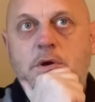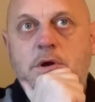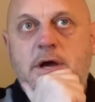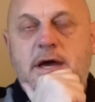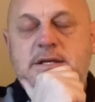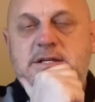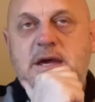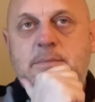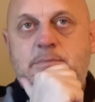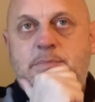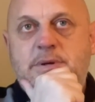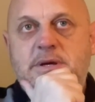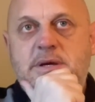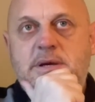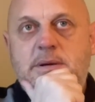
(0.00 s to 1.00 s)

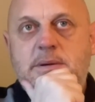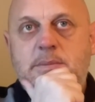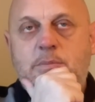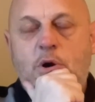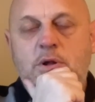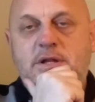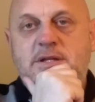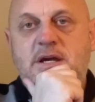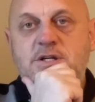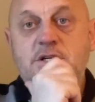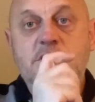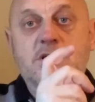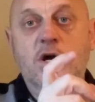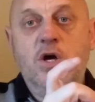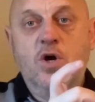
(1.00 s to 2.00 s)
SNP
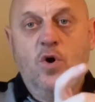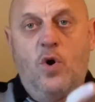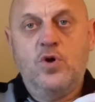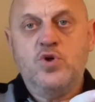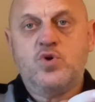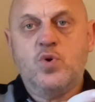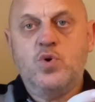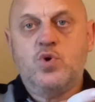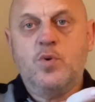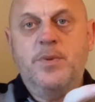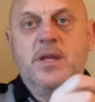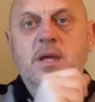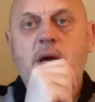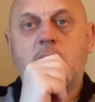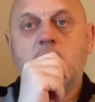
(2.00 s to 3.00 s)
politicians on social
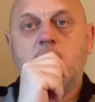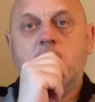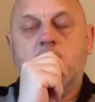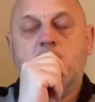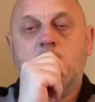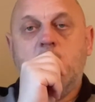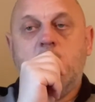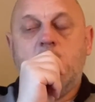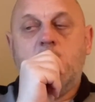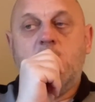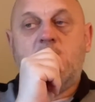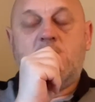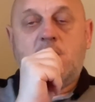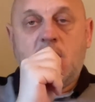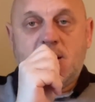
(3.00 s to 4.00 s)
media
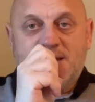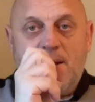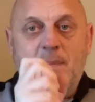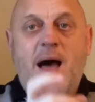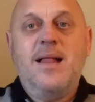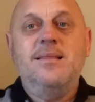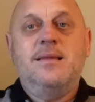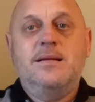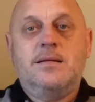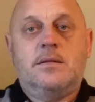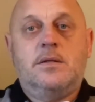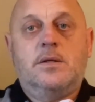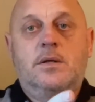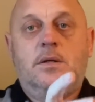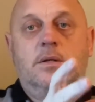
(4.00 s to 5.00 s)
demanding
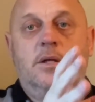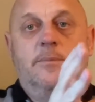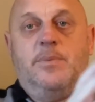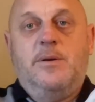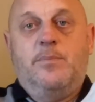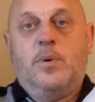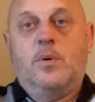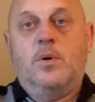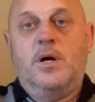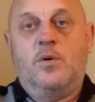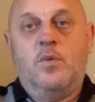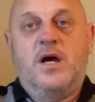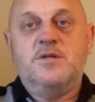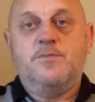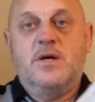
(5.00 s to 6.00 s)
that people in
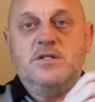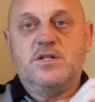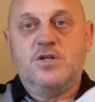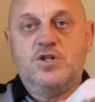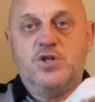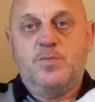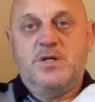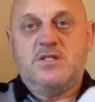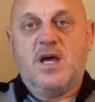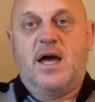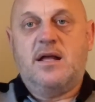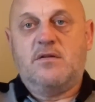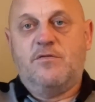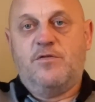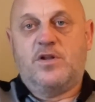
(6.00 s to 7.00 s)
Westminster should be
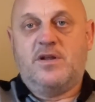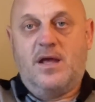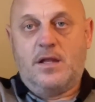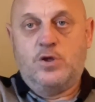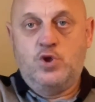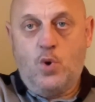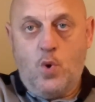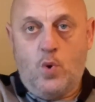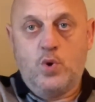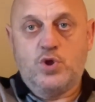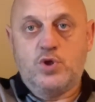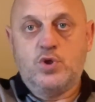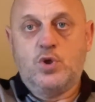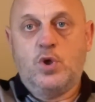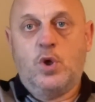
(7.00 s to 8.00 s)
sacked for telling
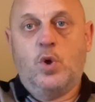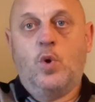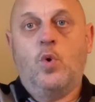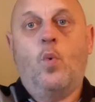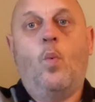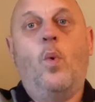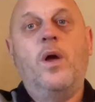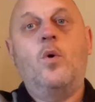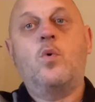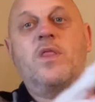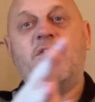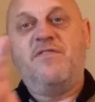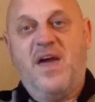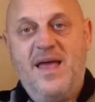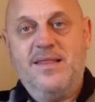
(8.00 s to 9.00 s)
jokes while
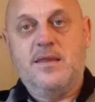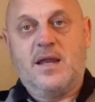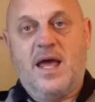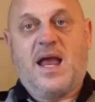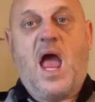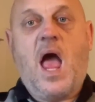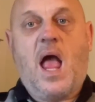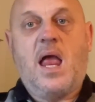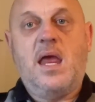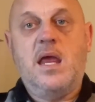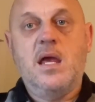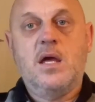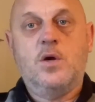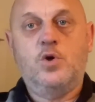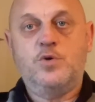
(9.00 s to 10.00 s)
defending a guy
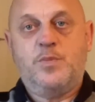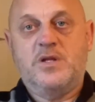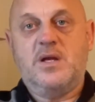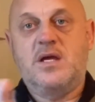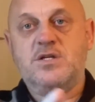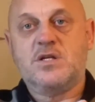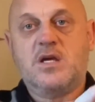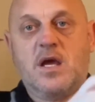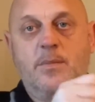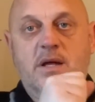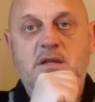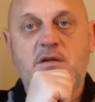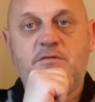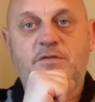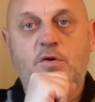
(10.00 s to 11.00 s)
who's potentially
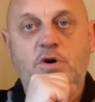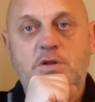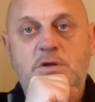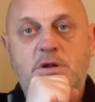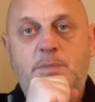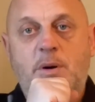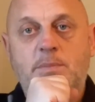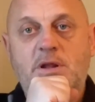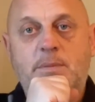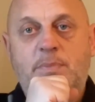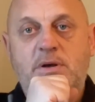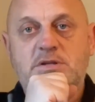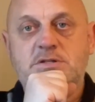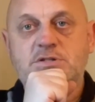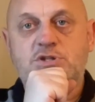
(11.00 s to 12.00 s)
committed fraud to the public
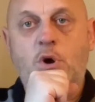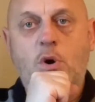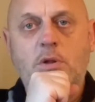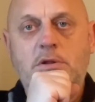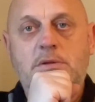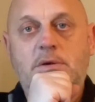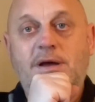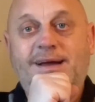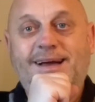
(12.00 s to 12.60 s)
purse in Scotland.